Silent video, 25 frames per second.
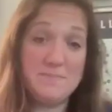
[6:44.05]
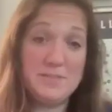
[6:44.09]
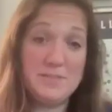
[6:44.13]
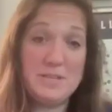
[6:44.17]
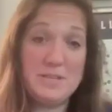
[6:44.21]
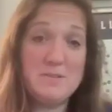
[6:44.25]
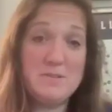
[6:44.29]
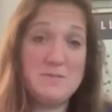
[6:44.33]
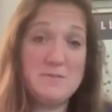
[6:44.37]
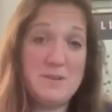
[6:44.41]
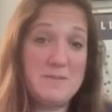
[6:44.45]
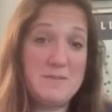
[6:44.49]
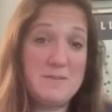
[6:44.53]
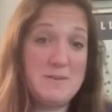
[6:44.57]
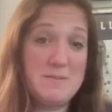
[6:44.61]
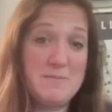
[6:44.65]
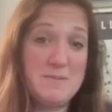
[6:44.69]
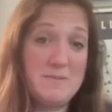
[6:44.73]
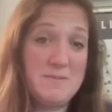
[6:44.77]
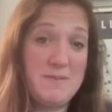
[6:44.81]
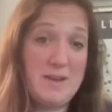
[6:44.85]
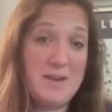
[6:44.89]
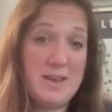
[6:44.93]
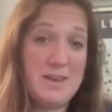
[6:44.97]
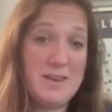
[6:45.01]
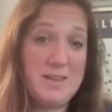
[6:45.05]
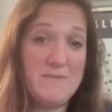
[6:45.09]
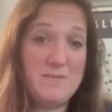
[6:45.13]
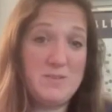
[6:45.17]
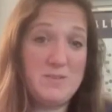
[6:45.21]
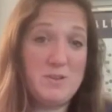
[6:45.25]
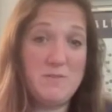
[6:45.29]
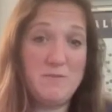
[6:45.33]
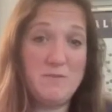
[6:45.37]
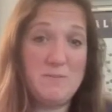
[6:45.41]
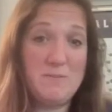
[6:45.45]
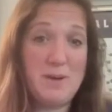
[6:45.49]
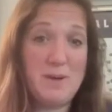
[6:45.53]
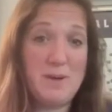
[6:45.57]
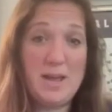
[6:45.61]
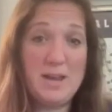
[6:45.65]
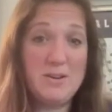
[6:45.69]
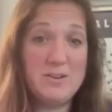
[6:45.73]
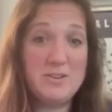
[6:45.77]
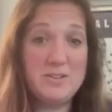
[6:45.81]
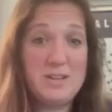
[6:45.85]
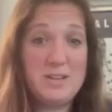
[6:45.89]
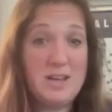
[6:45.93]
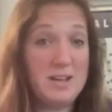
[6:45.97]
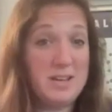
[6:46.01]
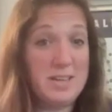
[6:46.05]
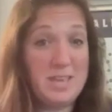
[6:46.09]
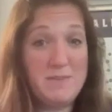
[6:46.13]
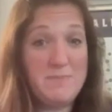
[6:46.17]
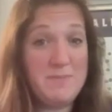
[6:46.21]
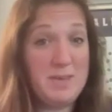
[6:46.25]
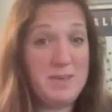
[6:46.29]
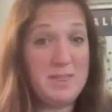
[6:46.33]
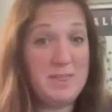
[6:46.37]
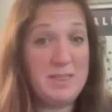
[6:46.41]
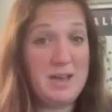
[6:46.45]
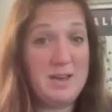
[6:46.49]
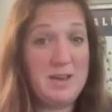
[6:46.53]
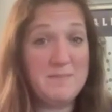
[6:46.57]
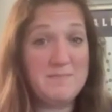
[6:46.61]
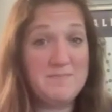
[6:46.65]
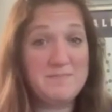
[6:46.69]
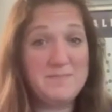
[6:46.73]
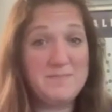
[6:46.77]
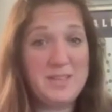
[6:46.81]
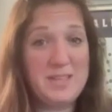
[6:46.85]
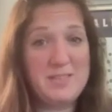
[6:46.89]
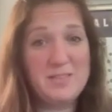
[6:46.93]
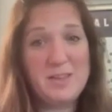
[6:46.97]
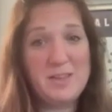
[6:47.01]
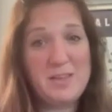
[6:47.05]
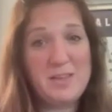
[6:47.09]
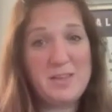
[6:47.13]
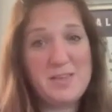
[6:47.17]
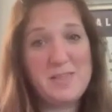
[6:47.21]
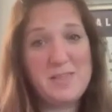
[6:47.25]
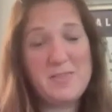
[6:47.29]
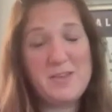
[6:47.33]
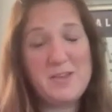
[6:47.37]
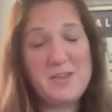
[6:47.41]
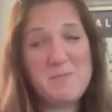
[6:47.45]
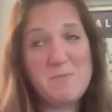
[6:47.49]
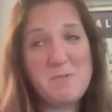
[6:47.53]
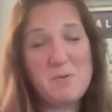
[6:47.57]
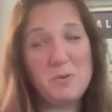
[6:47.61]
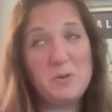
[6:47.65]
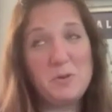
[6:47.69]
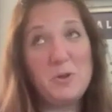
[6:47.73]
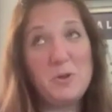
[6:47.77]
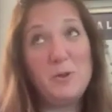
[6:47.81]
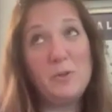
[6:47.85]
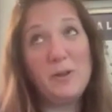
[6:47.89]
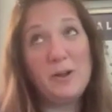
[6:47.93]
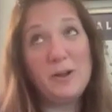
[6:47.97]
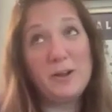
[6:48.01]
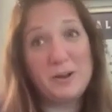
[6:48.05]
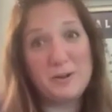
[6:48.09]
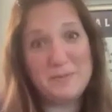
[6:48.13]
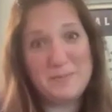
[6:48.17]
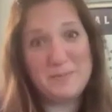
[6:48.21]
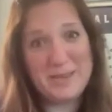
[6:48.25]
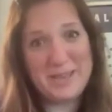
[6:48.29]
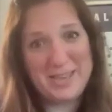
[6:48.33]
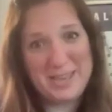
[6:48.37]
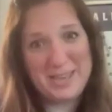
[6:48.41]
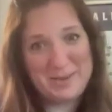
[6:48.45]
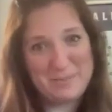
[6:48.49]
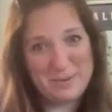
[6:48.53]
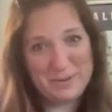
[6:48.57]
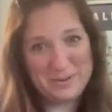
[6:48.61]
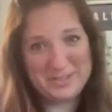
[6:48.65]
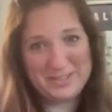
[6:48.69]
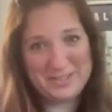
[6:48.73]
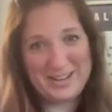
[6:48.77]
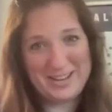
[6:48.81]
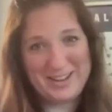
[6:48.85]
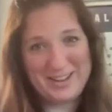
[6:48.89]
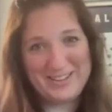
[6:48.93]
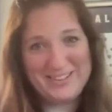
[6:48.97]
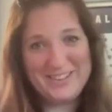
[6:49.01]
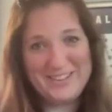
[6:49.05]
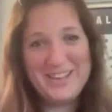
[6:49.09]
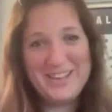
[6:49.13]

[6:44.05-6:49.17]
So, I mean, we've had, if a buyer is not keeping them, then they will no longer be key personnel.